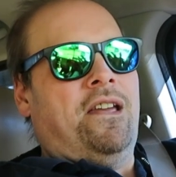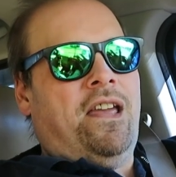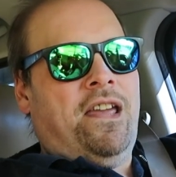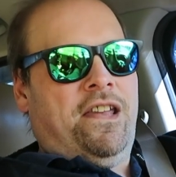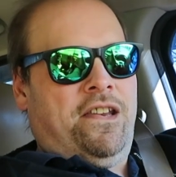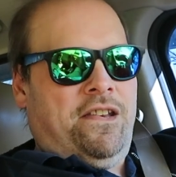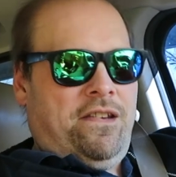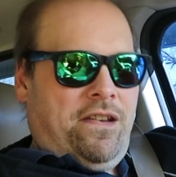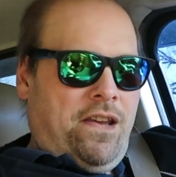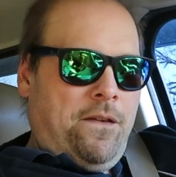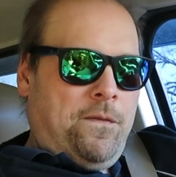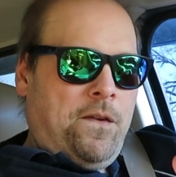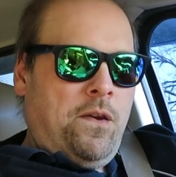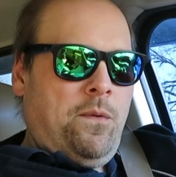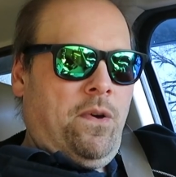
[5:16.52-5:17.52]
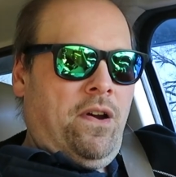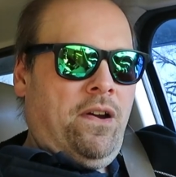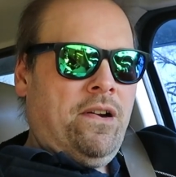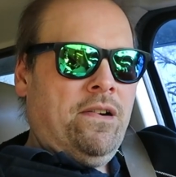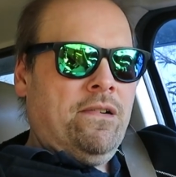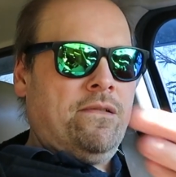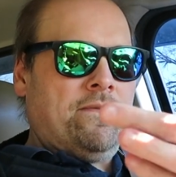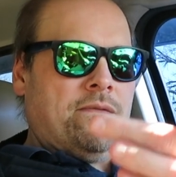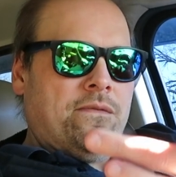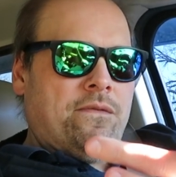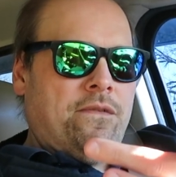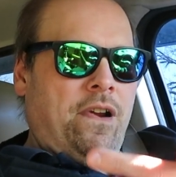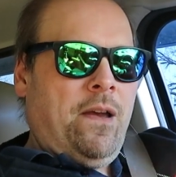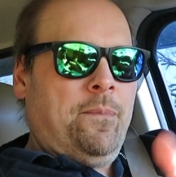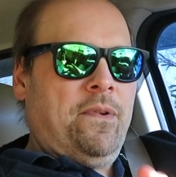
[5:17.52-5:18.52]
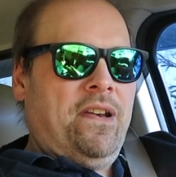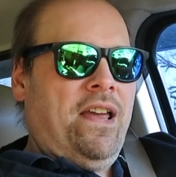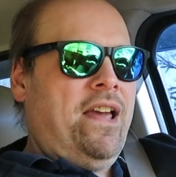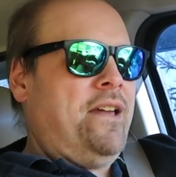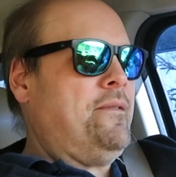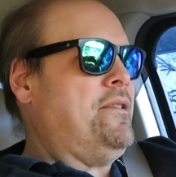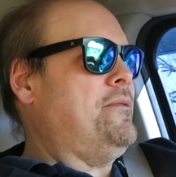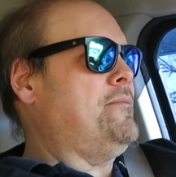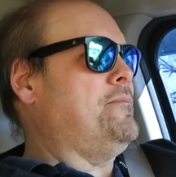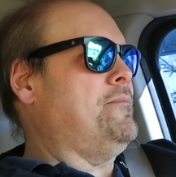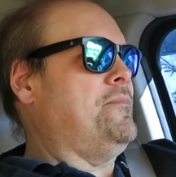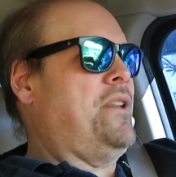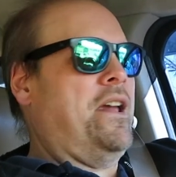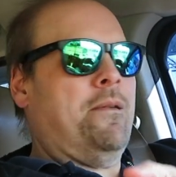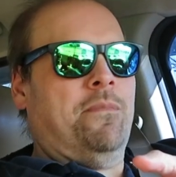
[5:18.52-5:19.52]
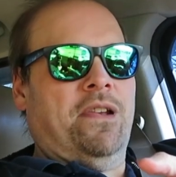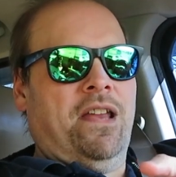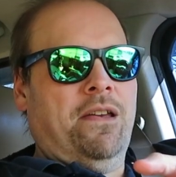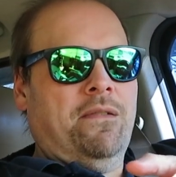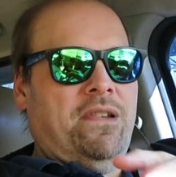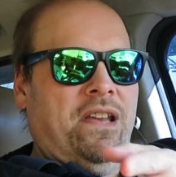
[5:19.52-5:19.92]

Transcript: And if you are, drop a line down below,